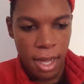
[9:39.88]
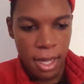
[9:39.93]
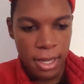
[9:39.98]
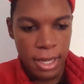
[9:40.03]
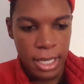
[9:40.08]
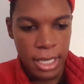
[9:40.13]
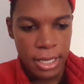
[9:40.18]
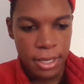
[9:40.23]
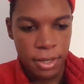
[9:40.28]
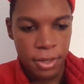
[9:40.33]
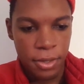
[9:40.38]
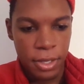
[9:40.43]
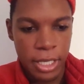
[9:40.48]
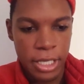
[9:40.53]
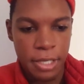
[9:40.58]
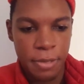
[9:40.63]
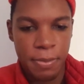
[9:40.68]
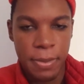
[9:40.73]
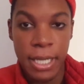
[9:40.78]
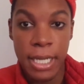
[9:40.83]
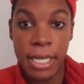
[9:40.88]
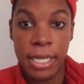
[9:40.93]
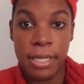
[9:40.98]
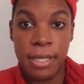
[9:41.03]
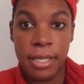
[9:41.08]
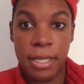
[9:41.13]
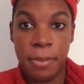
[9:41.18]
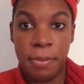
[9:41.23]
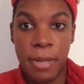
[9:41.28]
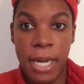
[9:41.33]
This
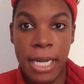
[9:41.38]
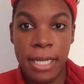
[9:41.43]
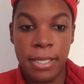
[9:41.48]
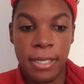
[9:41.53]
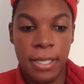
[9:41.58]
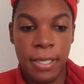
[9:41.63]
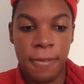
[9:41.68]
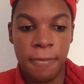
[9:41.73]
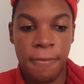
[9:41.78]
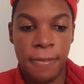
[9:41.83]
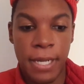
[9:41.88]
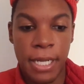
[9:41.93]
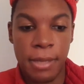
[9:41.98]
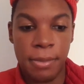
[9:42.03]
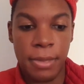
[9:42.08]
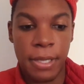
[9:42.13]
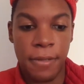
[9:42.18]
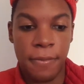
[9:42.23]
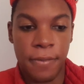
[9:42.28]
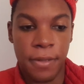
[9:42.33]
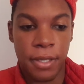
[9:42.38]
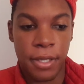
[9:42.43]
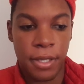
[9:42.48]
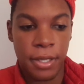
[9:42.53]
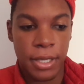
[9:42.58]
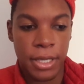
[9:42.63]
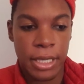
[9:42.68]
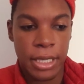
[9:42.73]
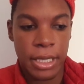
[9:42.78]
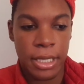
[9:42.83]
Christmas, the Braxton Family
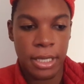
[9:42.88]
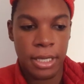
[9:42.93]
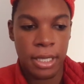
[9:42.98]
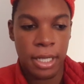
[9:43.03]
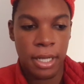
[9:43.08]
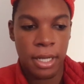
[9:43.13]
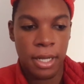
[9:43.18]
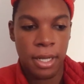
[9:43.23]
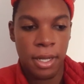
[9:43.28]
version.